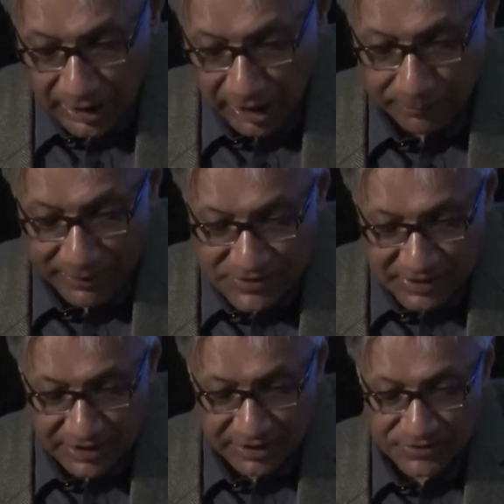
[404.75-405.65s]
are
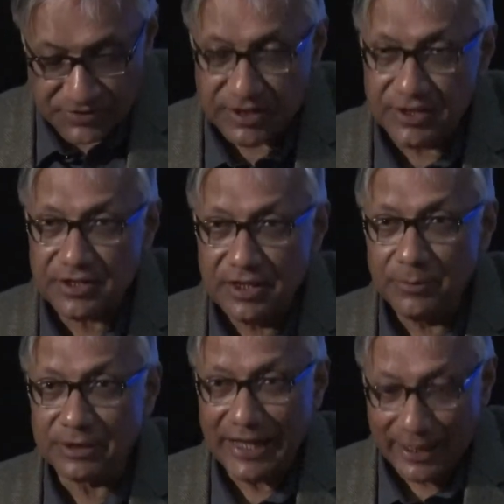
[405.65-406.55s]
basically concerned
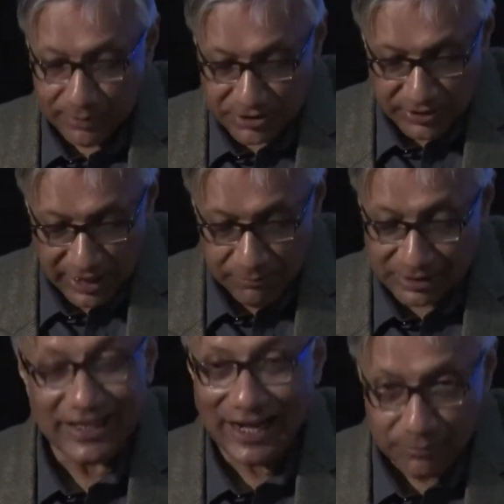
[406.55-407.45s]
with
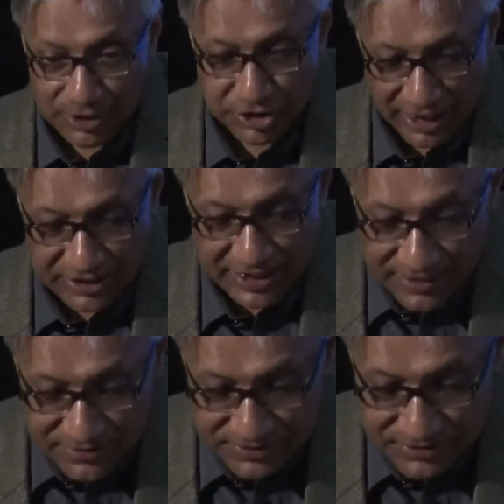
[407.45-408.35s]
language and
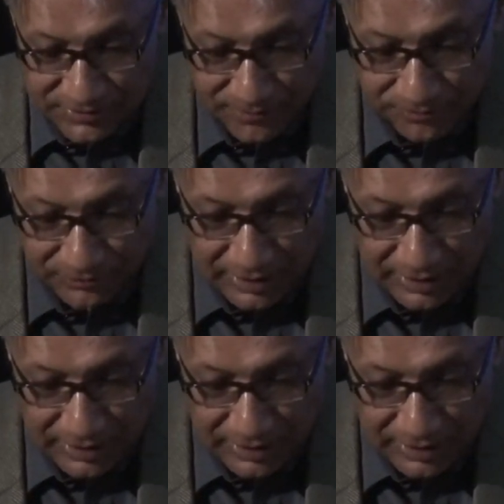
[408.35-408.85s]
texts.